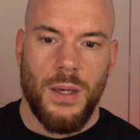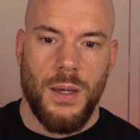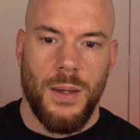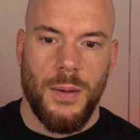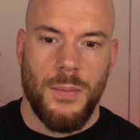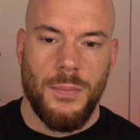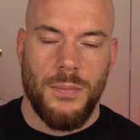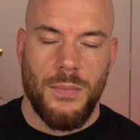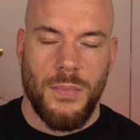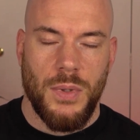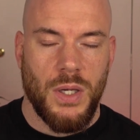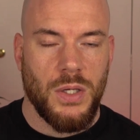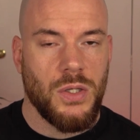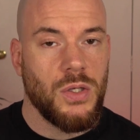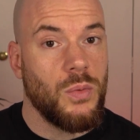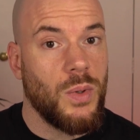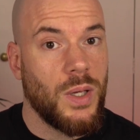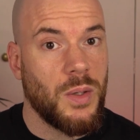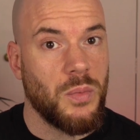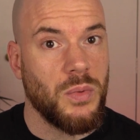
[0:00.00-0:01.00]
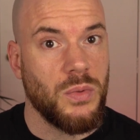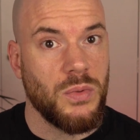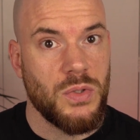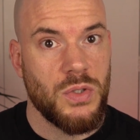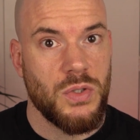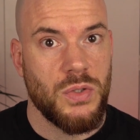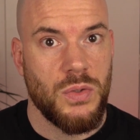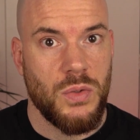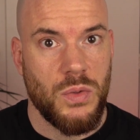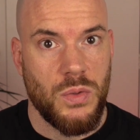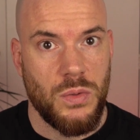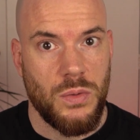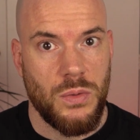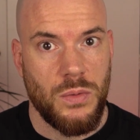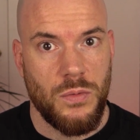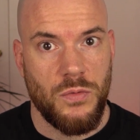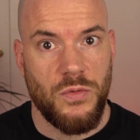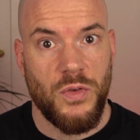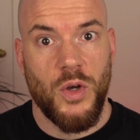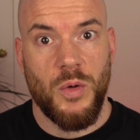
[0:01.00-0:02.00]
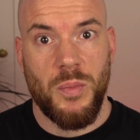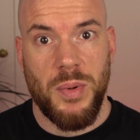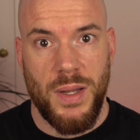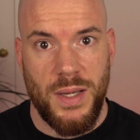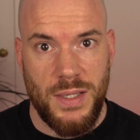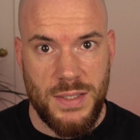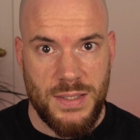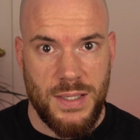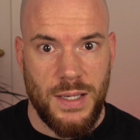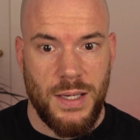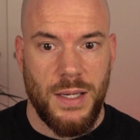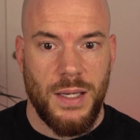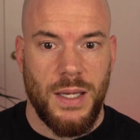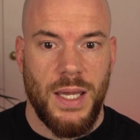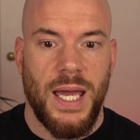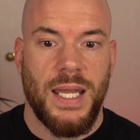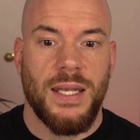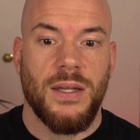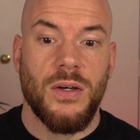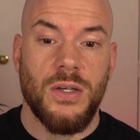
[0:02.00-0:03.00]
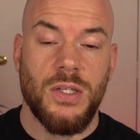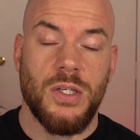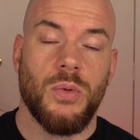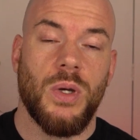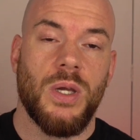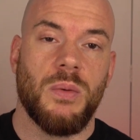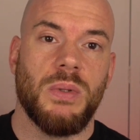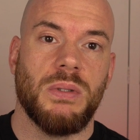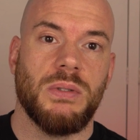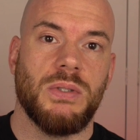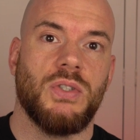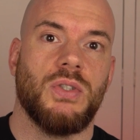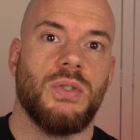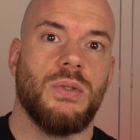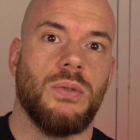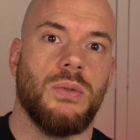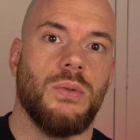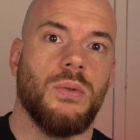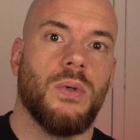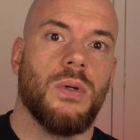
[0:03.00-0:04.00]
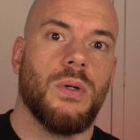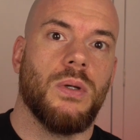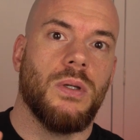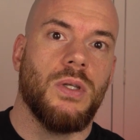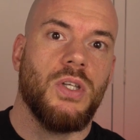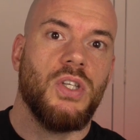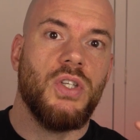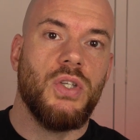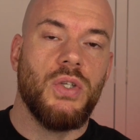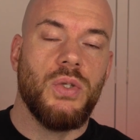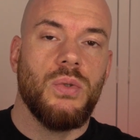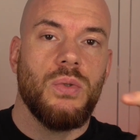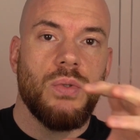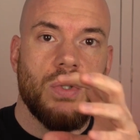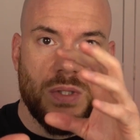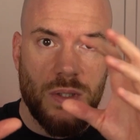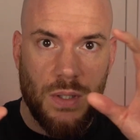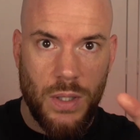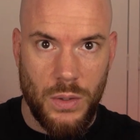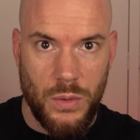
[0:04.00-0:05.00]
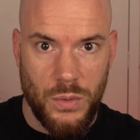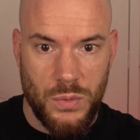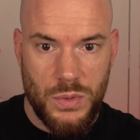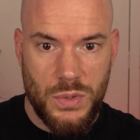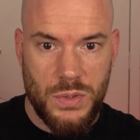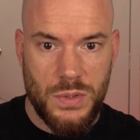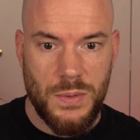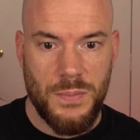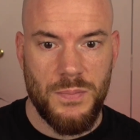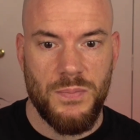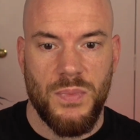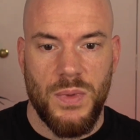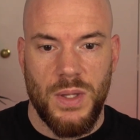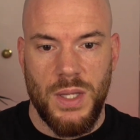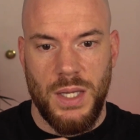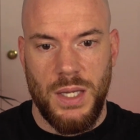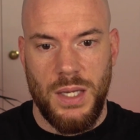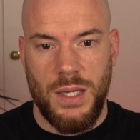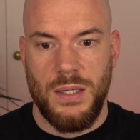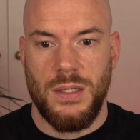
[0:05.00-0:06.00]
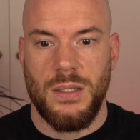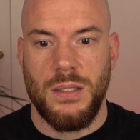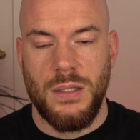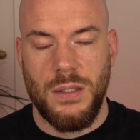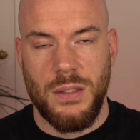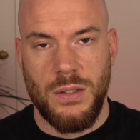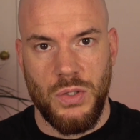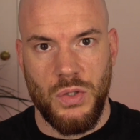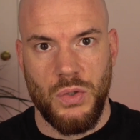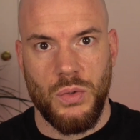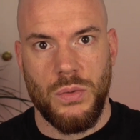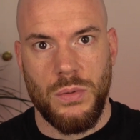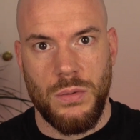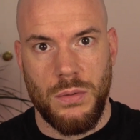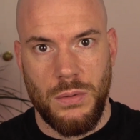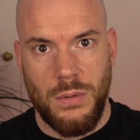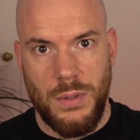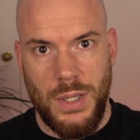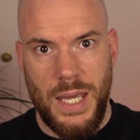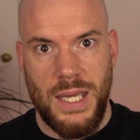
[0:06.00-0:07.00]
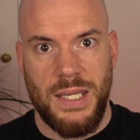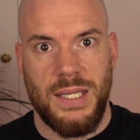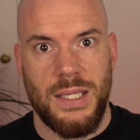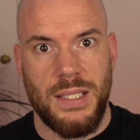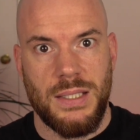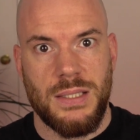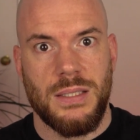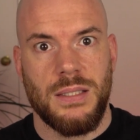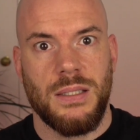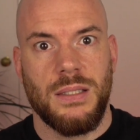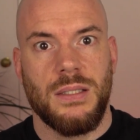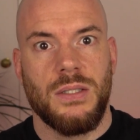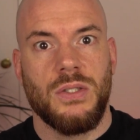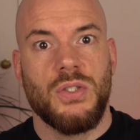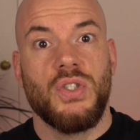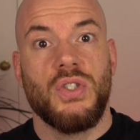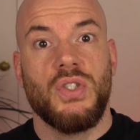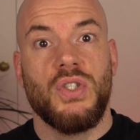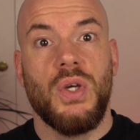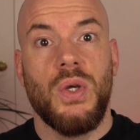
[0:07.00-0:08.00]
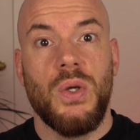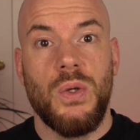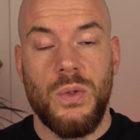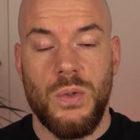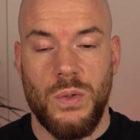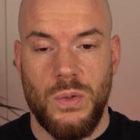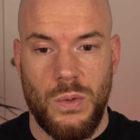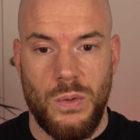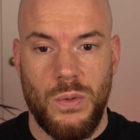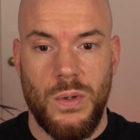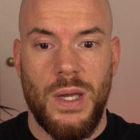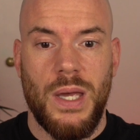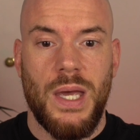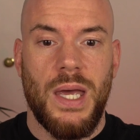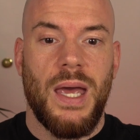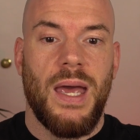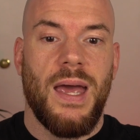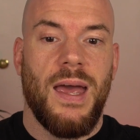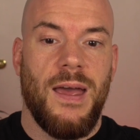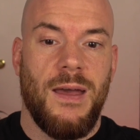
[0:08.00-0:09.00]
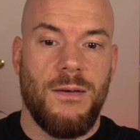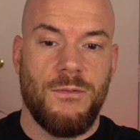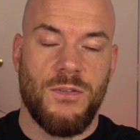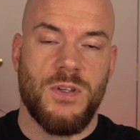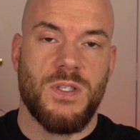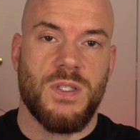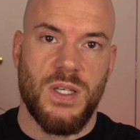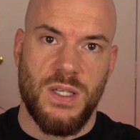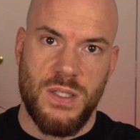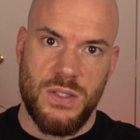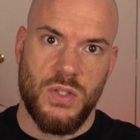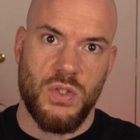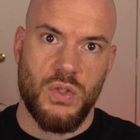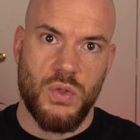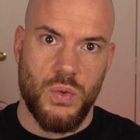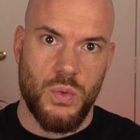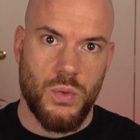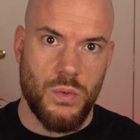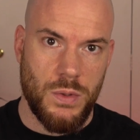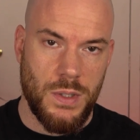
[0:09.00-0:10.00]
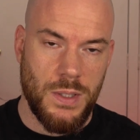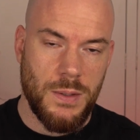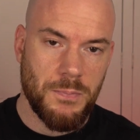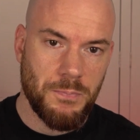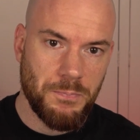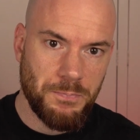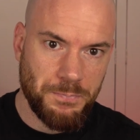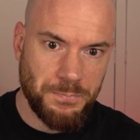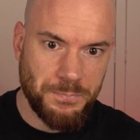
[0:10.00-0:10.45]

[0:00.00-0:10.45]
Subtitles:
Are you able to verbalize that? And are you able to use those in your edit to emphasize the story?